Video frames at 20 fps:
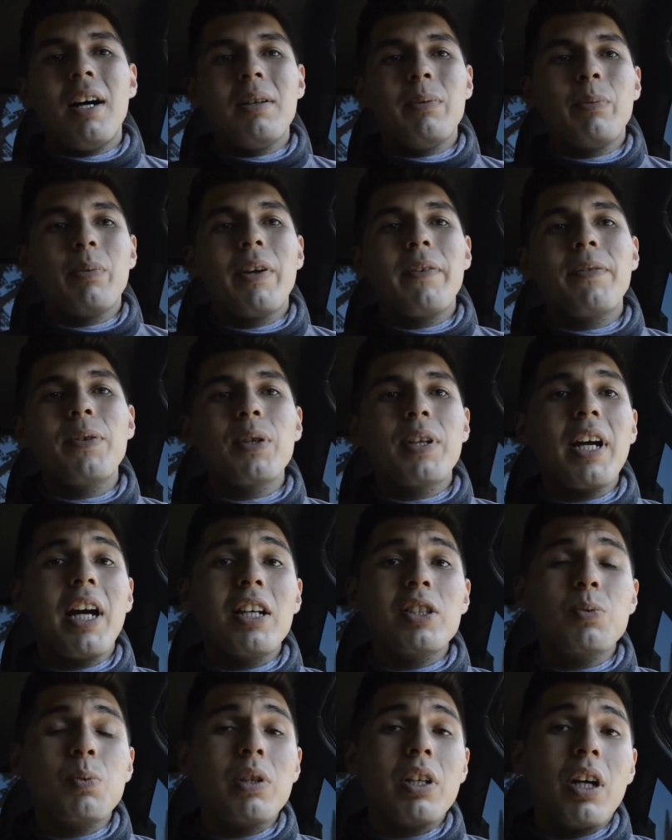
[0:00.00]
If you
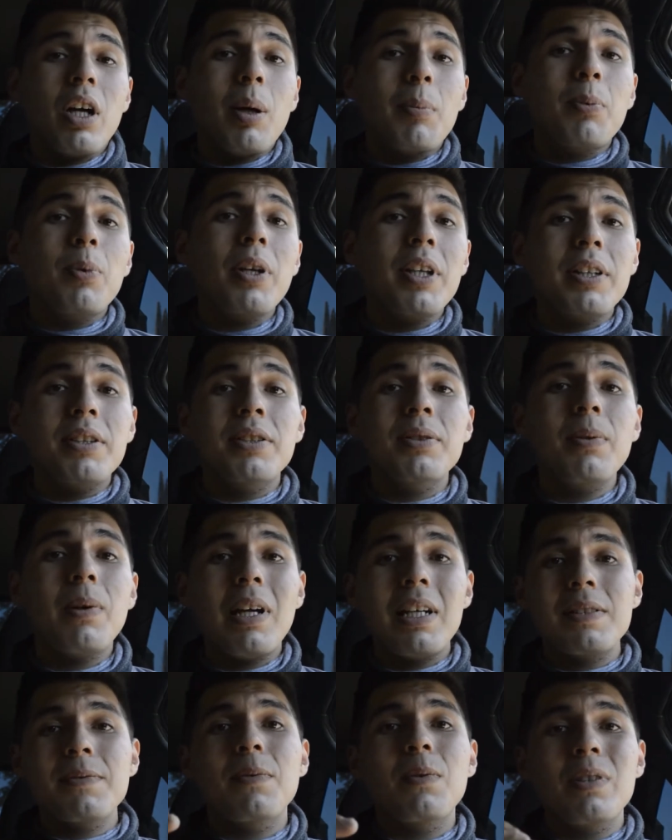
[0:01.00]
guys want to upgrade to
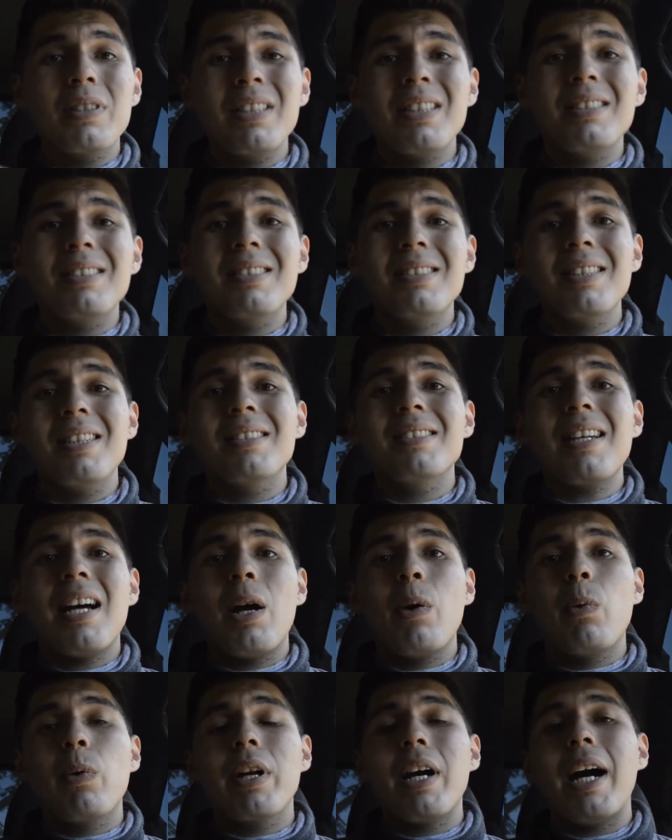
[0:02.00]
S14 seats,
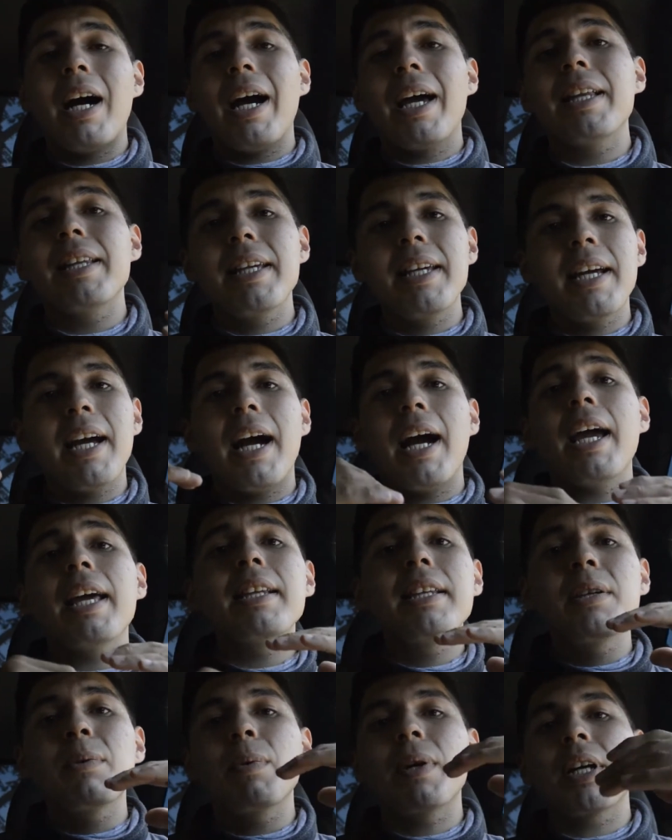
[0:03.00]
I would
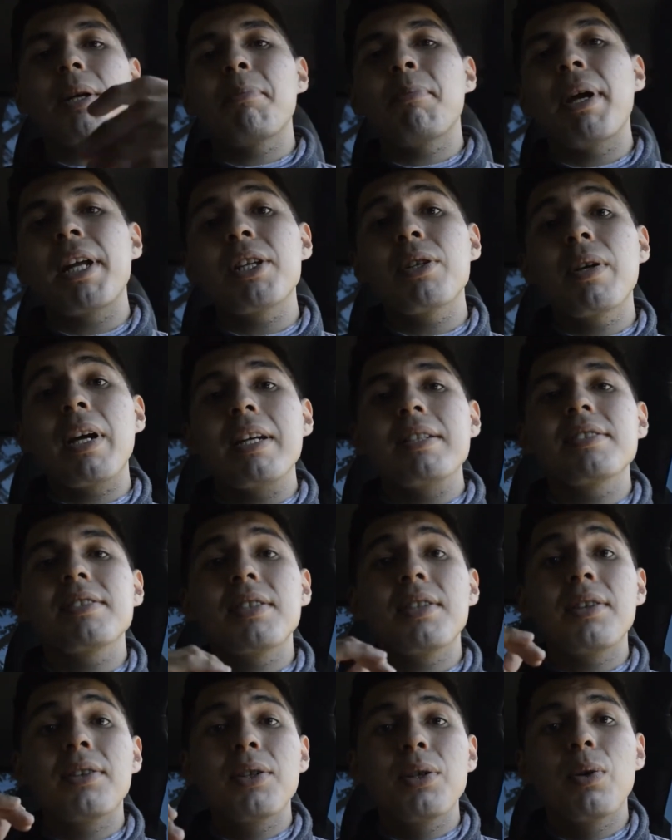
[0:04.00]
highly recommend you guys to
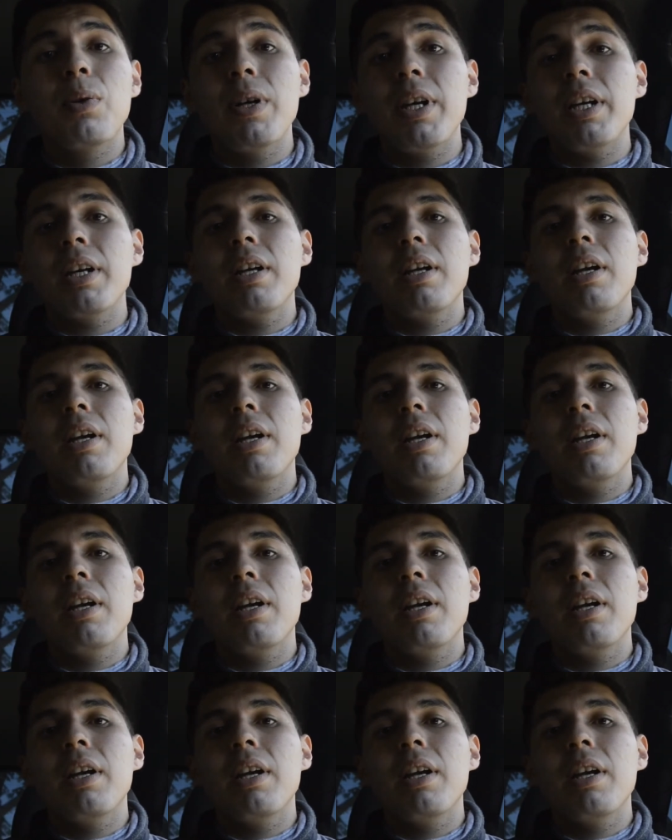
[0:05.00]
do it.